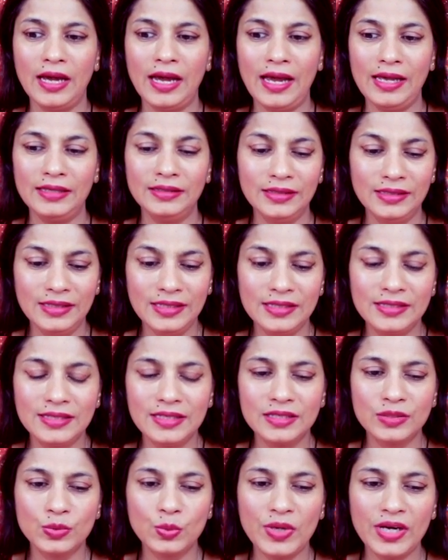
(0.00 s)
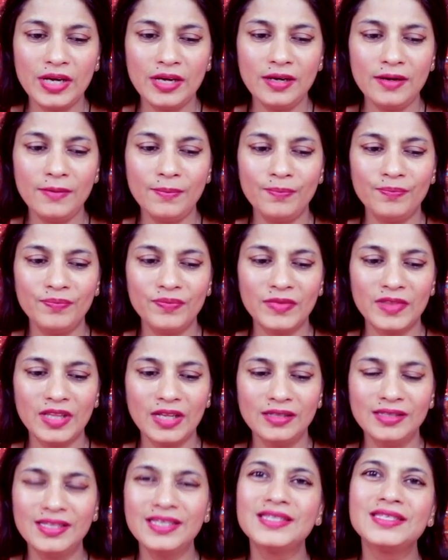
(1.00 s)
And this is where
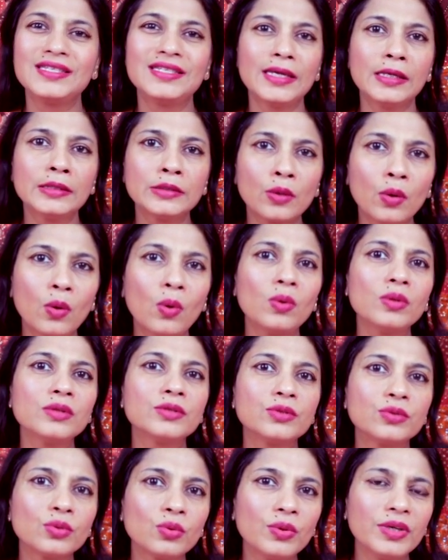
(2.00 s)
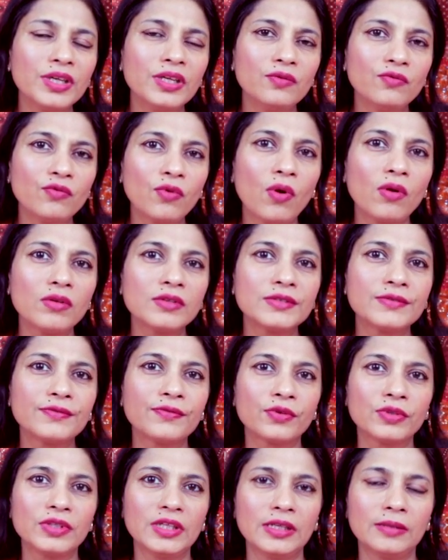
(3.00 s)
this death also involves
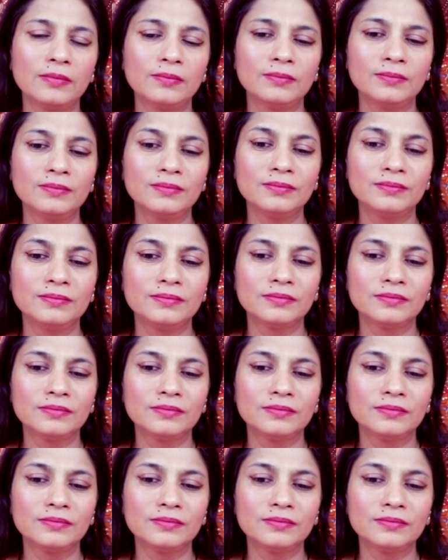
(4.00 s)
for them